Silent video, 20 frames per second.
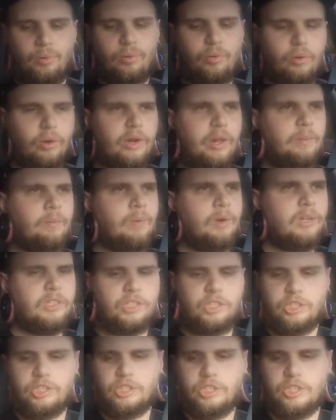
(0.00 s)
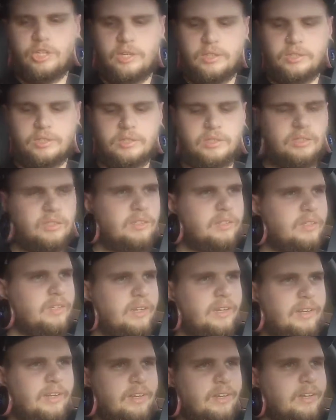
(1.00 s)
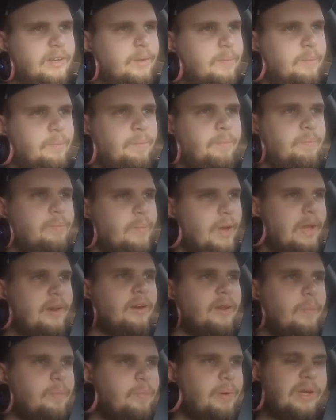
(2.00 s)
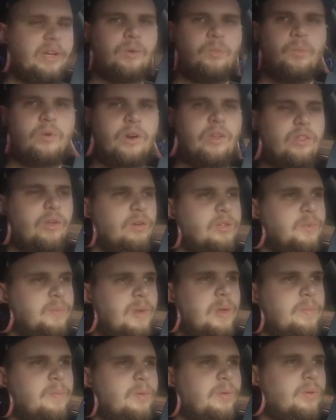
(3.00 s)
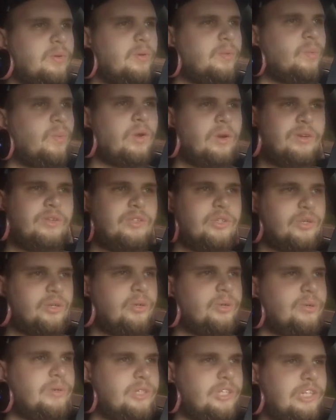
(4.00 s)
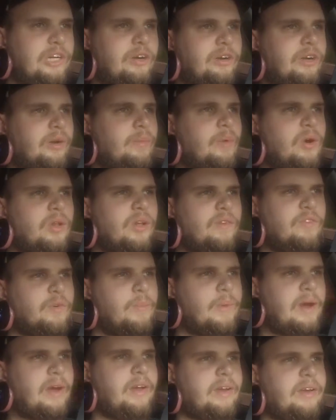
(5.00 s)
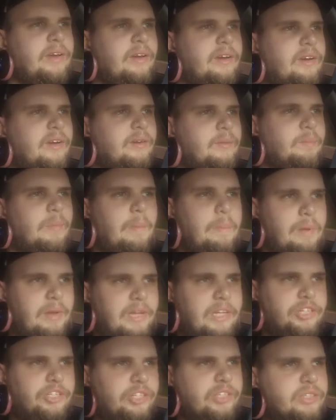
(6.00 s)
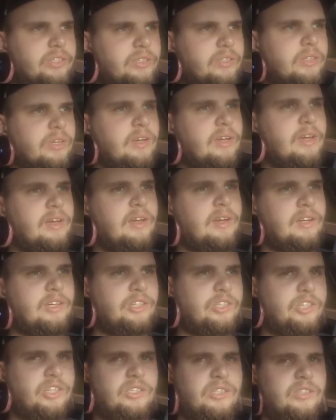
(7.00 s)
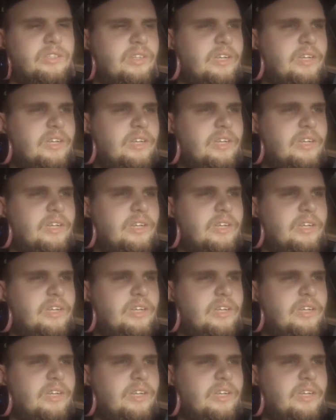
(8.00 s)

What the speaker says: pretty much just end up picking one of those people, one or two, sharing them all over my my pages just as